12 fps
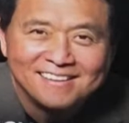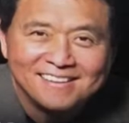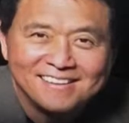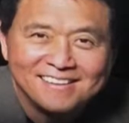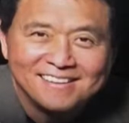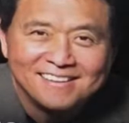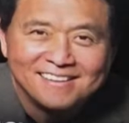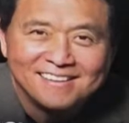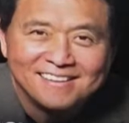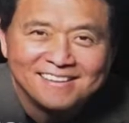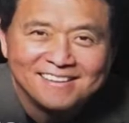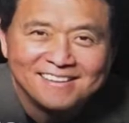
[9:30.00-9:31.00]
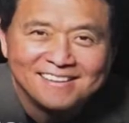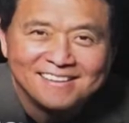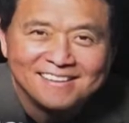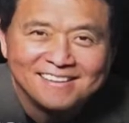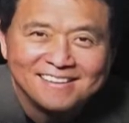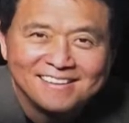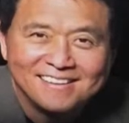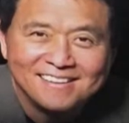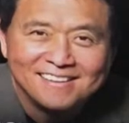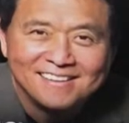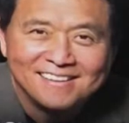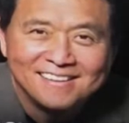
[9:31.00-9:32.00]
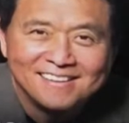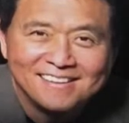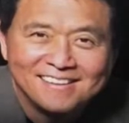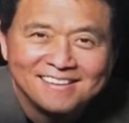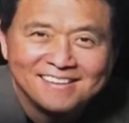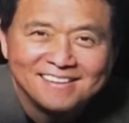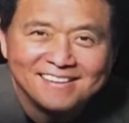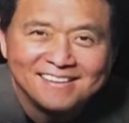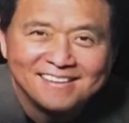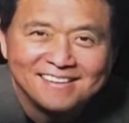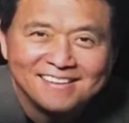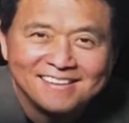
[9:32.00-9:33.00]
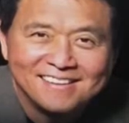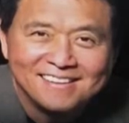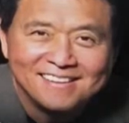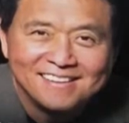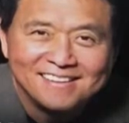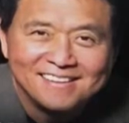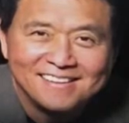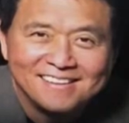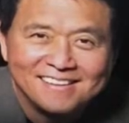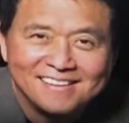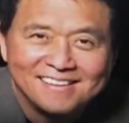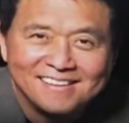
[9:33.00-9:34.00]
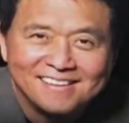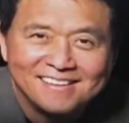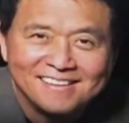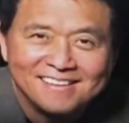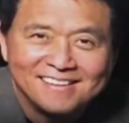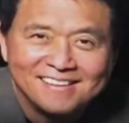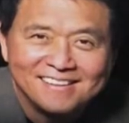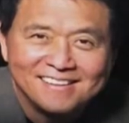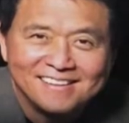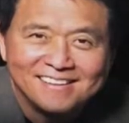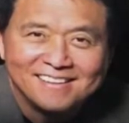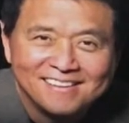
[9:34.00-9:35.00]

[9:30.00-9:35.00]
(silent)